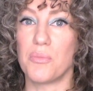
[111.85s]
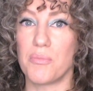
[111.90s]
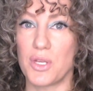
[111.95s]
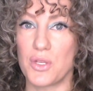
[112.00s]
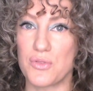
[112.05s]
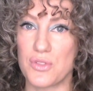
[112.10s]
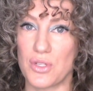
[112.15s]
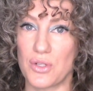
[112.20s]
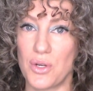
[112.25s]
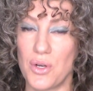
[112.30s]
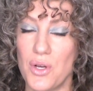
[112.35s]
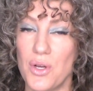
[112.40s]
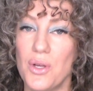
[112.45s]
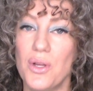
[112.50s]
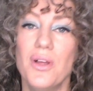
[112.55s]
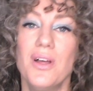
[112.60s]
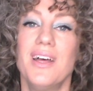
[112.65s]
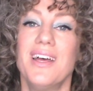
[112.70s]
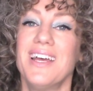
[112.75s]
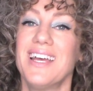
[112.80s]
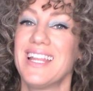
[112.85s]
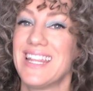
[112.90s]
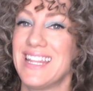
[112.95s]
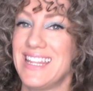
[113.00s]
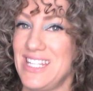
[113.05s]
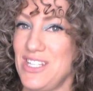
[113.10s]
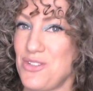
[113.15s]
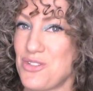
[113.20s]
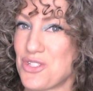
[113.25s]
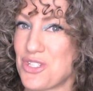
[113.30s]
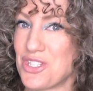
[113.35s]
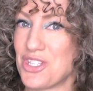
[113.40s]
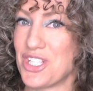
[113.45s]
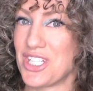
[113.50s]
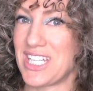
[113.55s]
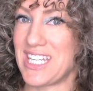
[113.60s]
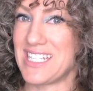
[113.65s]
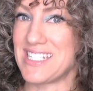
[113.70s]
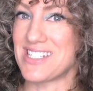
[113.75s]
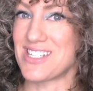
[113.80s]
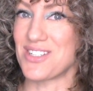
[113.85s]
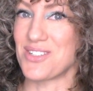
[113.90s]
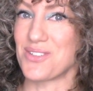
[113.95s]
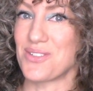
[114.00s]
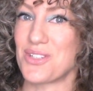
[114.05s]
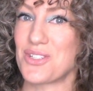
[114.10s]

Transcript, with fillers: musical you should look into.